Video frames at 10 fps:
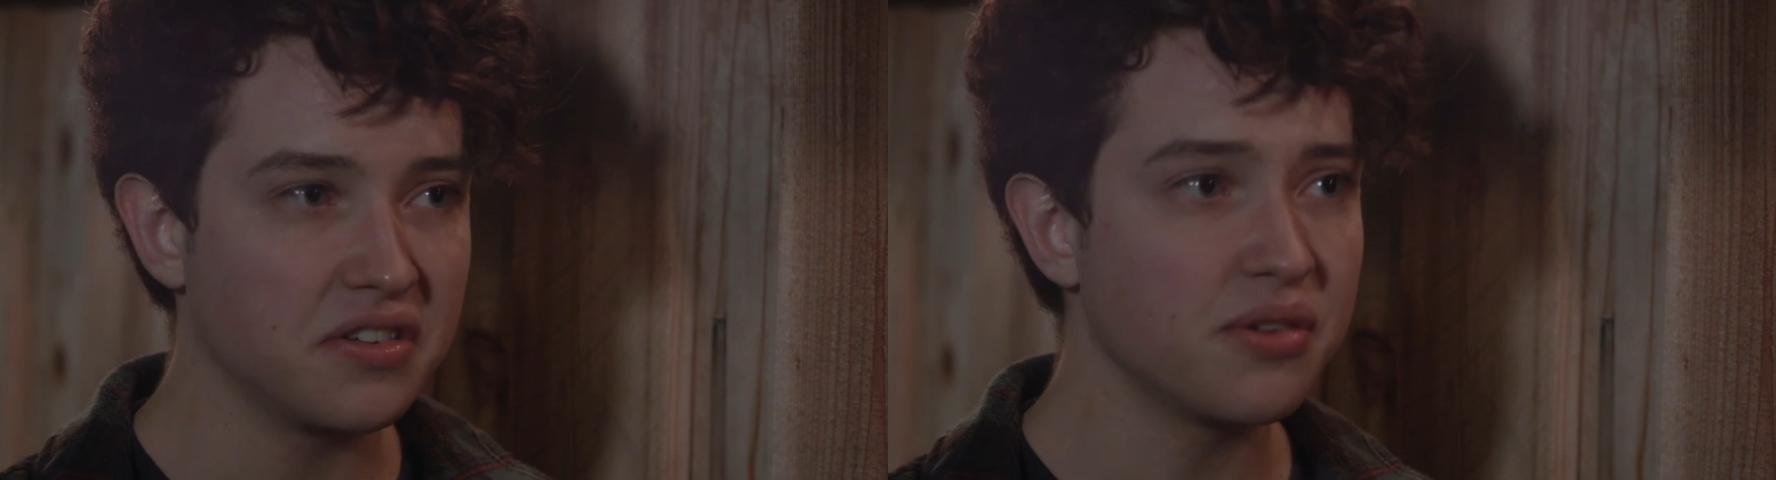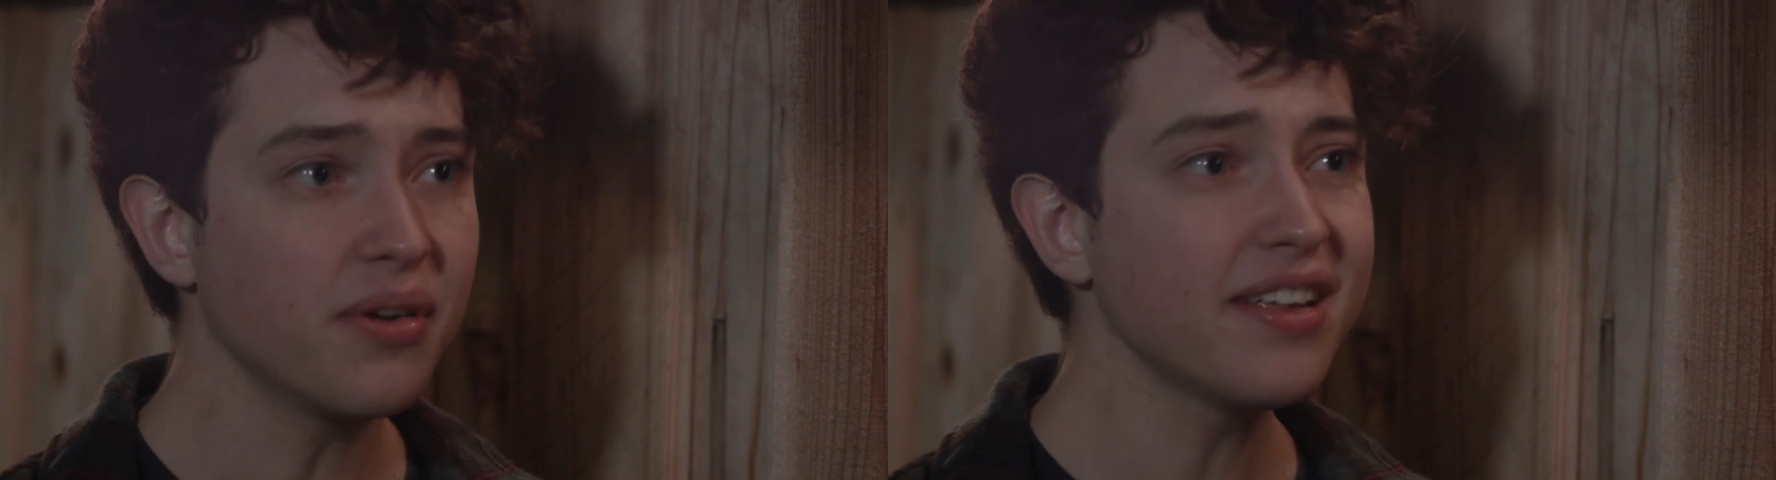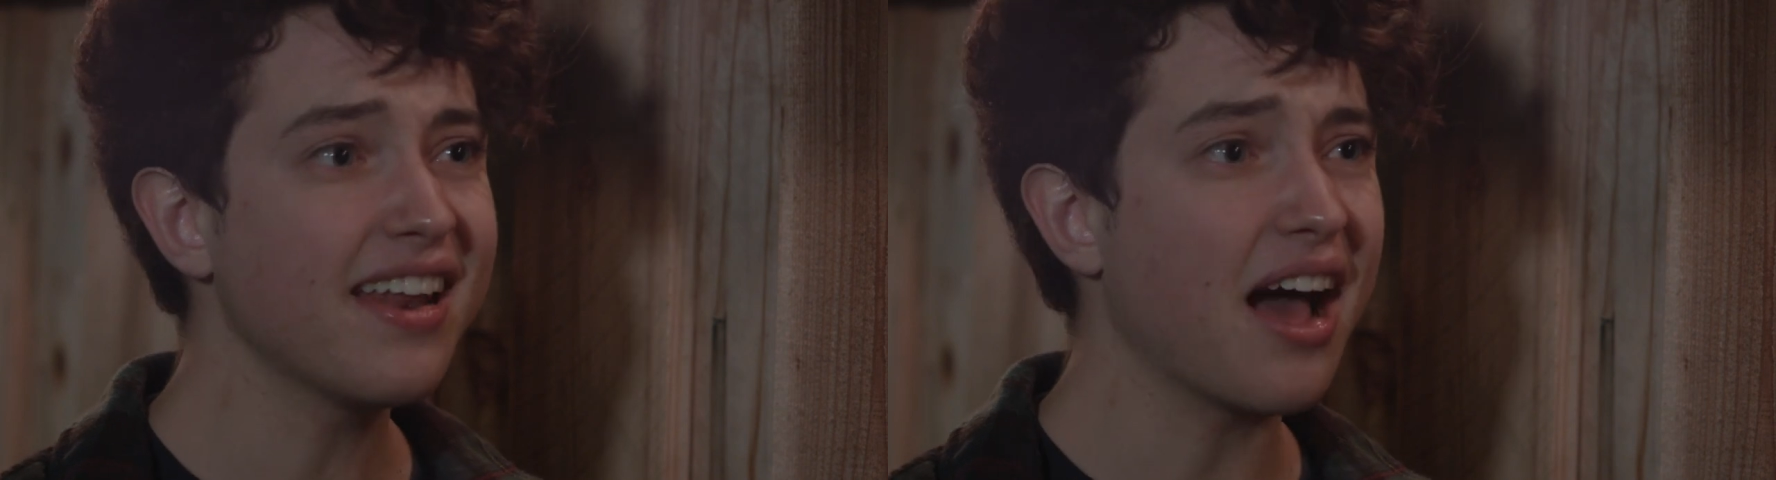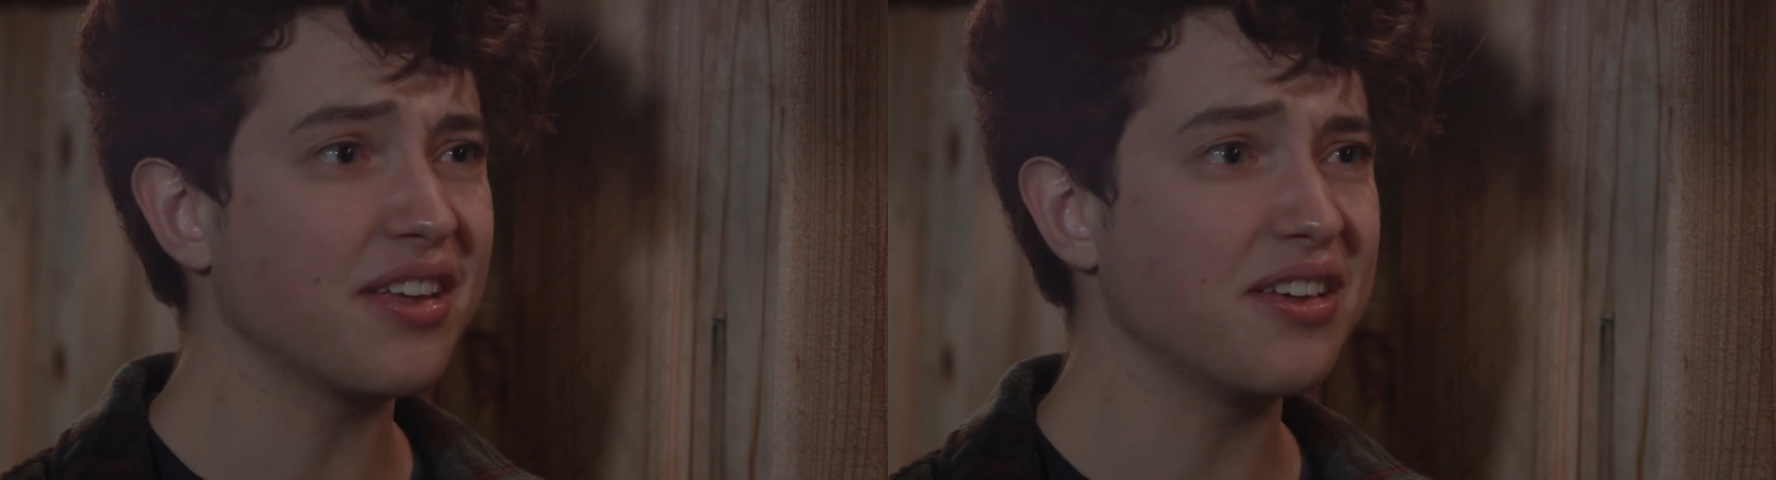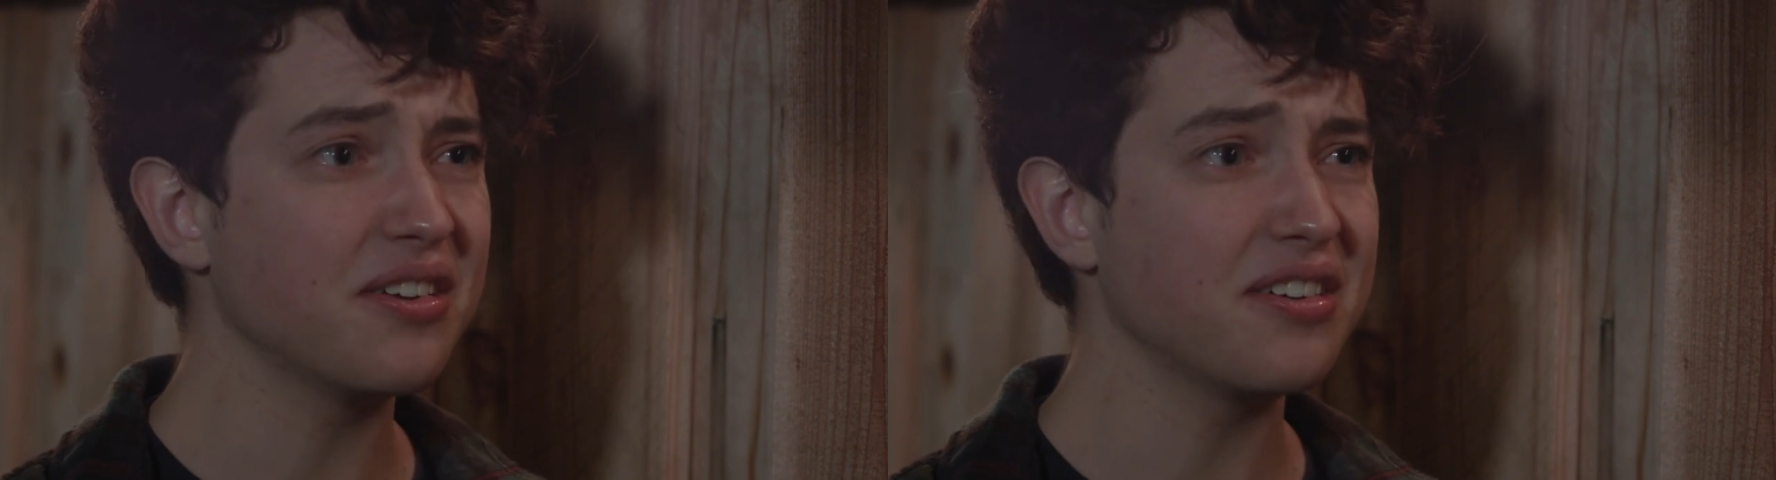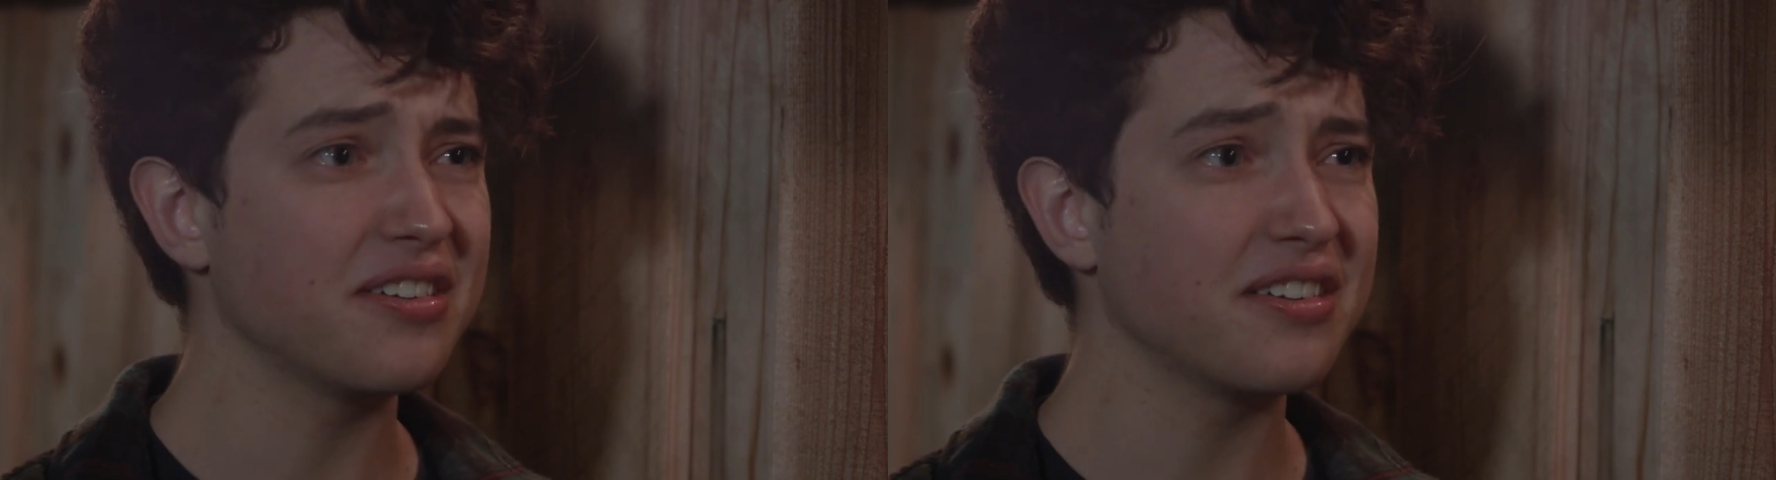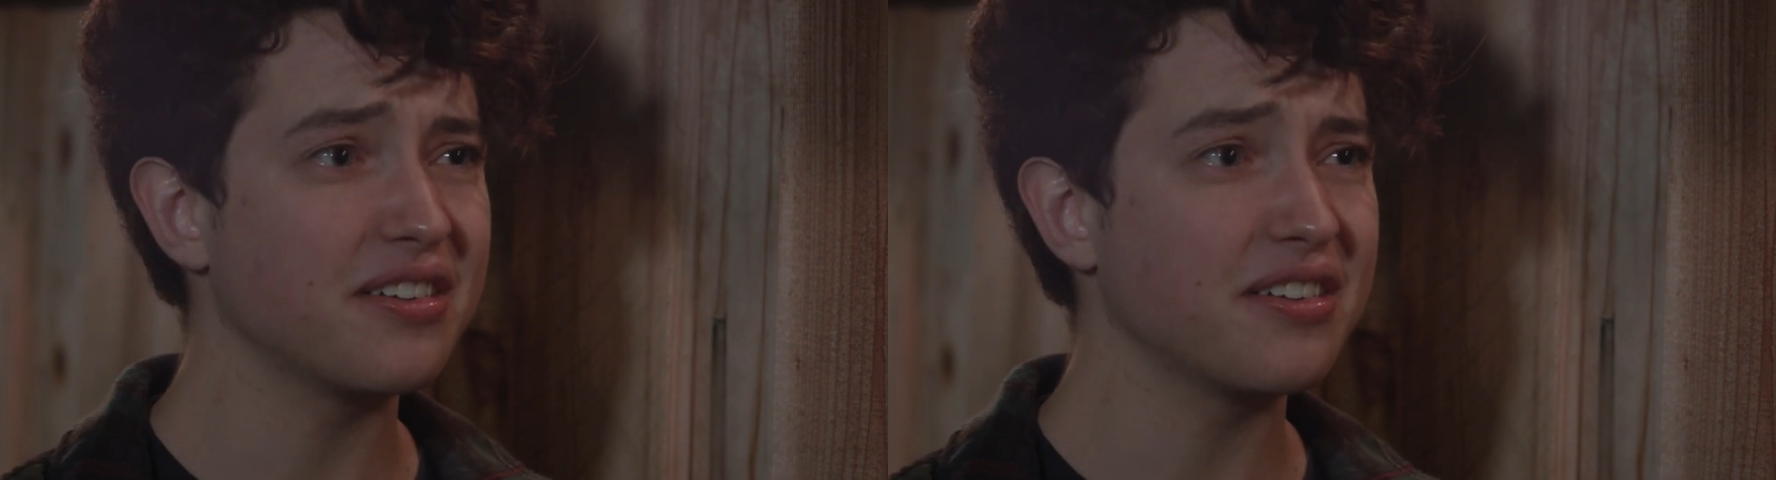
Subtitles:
Do you want to get out of here?